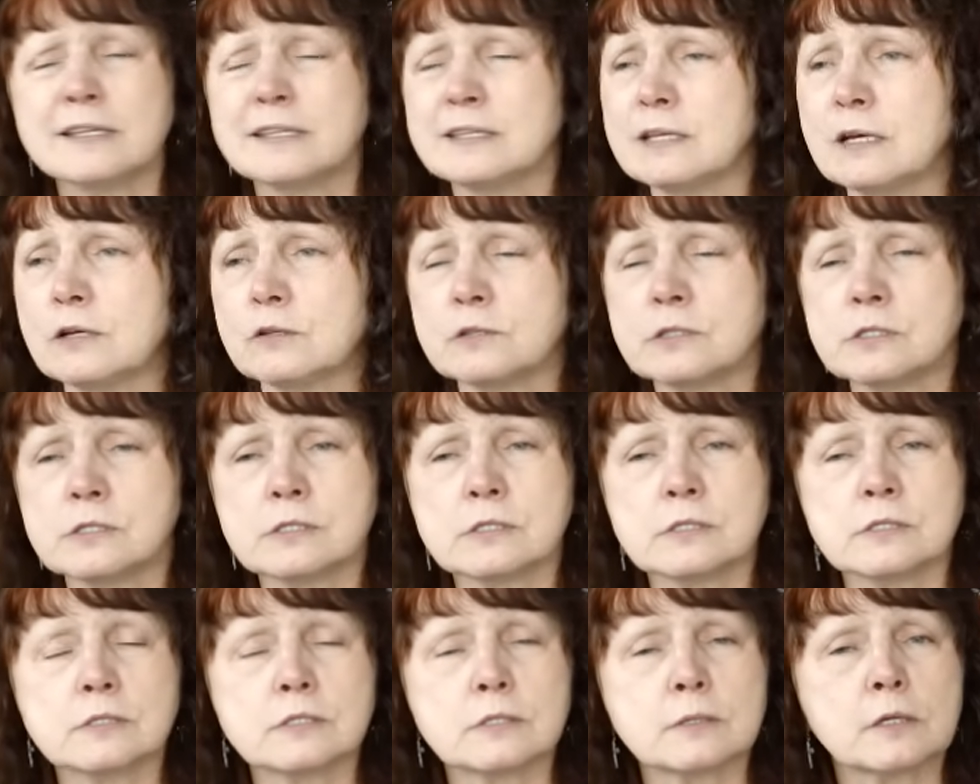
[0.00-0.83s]
Now
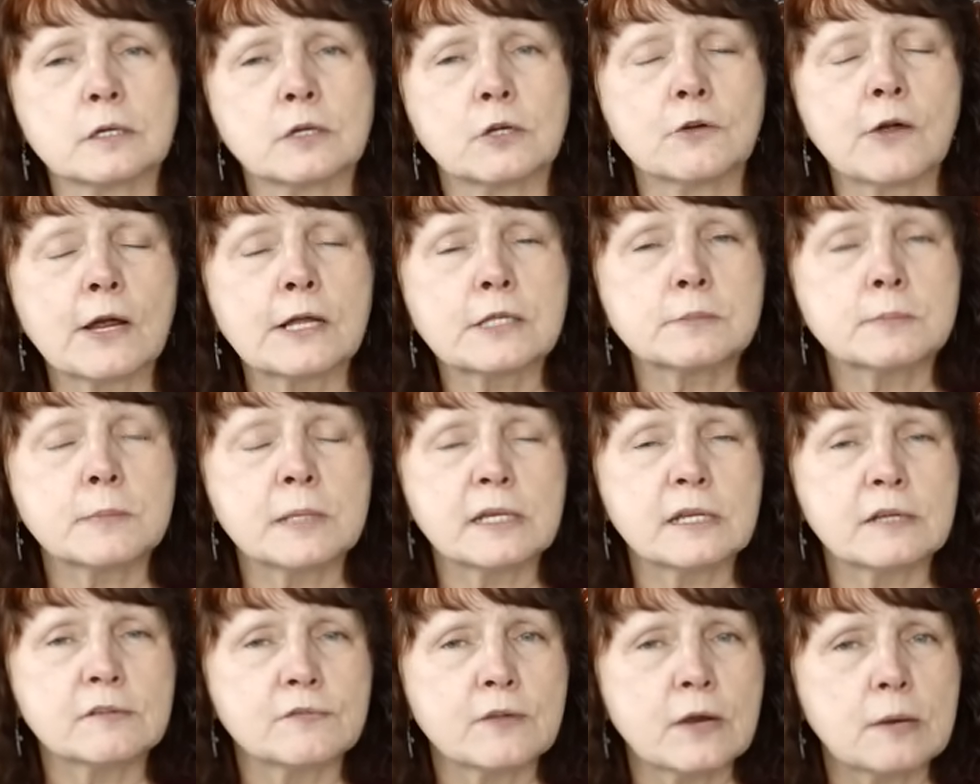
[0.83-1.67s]
this is, correct
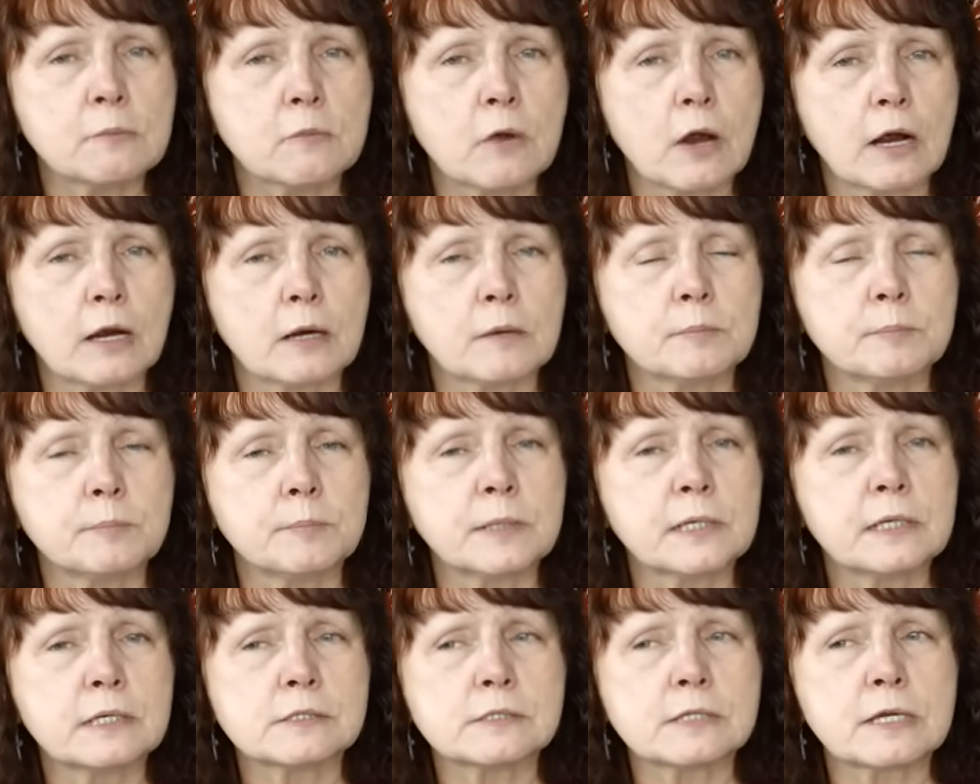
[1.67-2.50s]
me if I'm wrong,
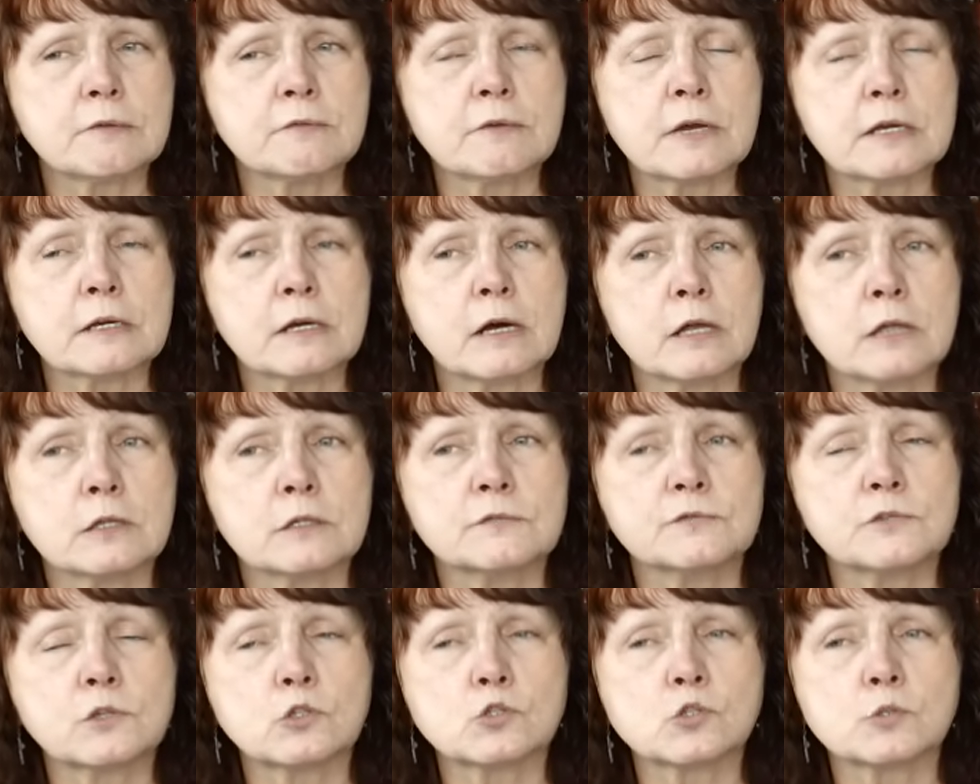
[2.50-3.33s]
because I read
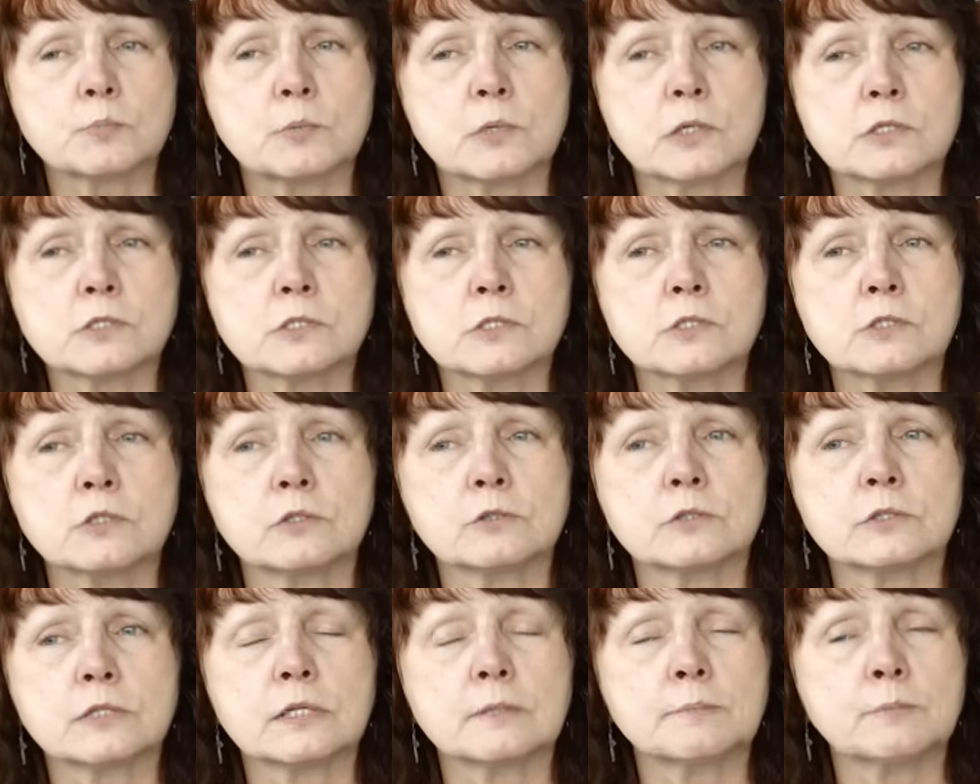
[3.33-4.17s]
all of those books, you
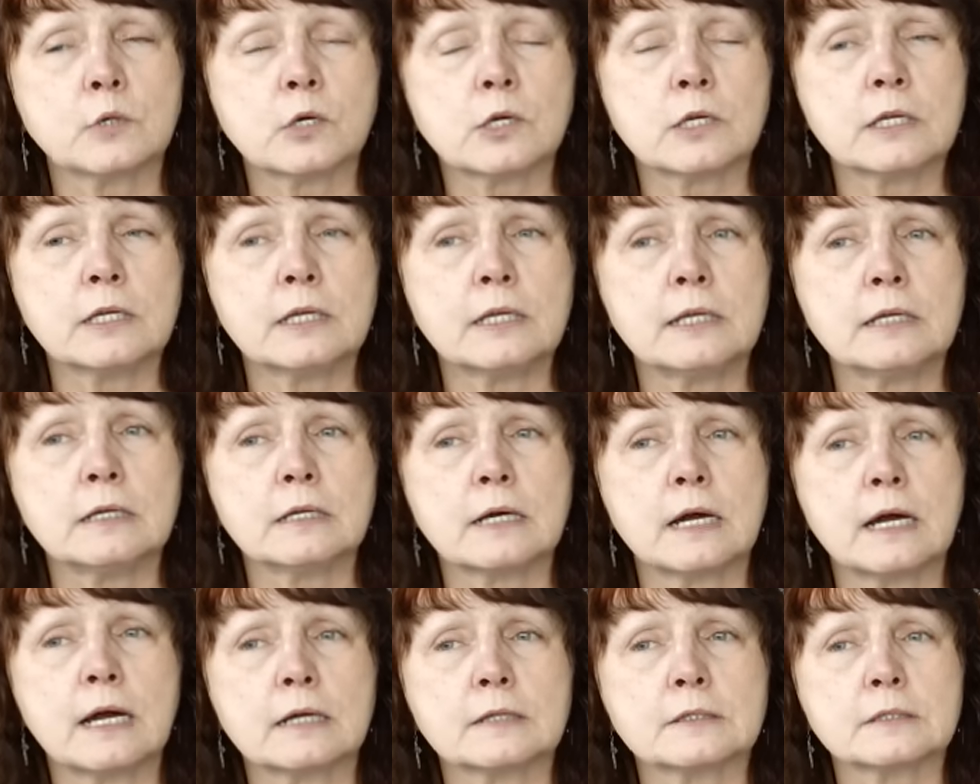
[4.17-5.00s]
know, the Book of
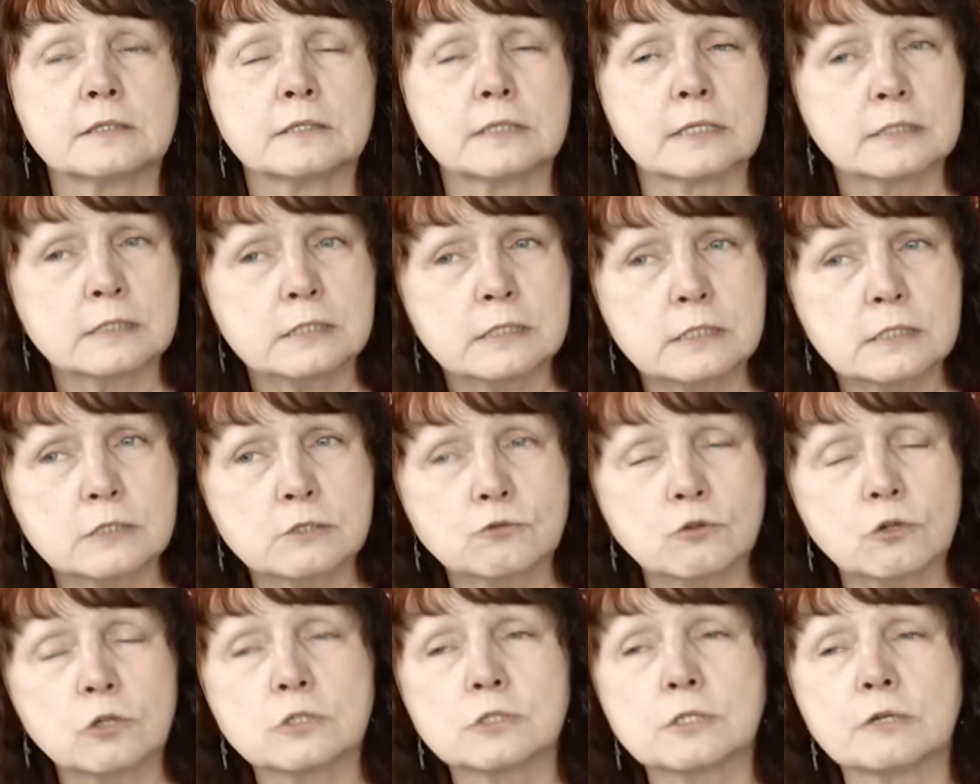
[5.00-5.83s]
Enoch, the Dead Sea
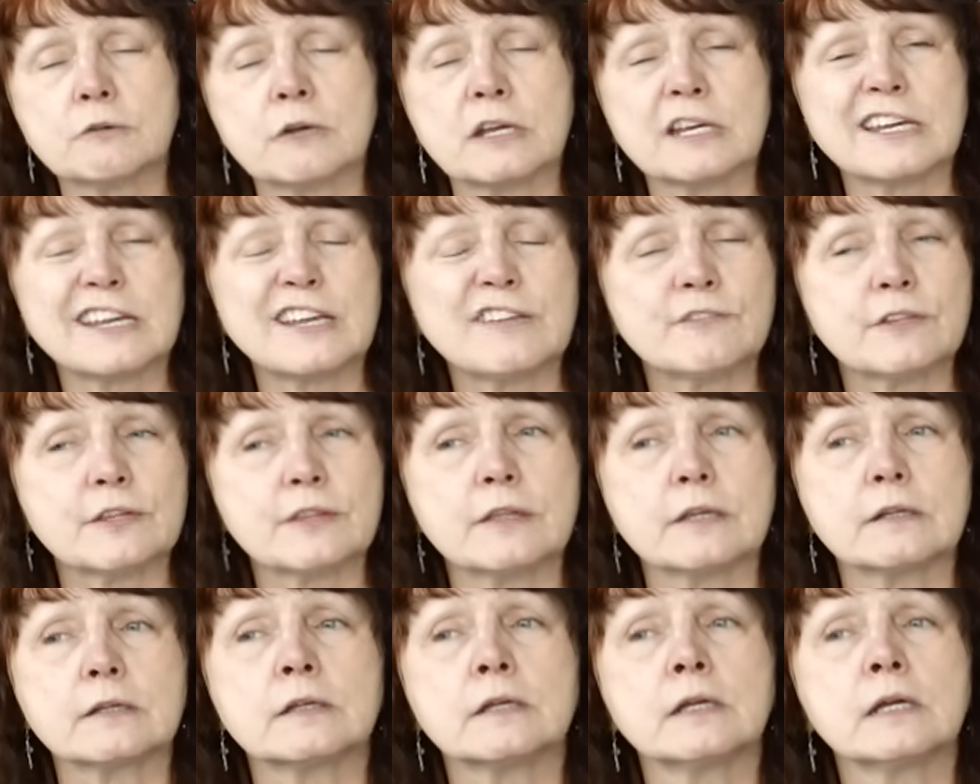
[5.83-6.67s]
Scrolls, I read
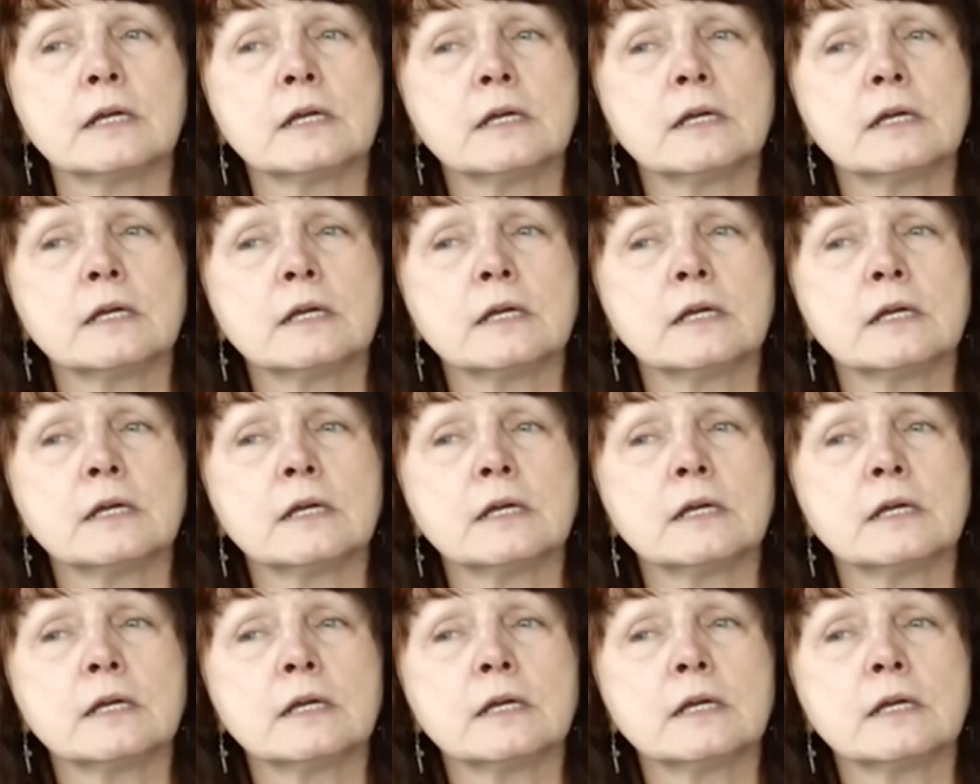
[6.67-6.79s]
everything.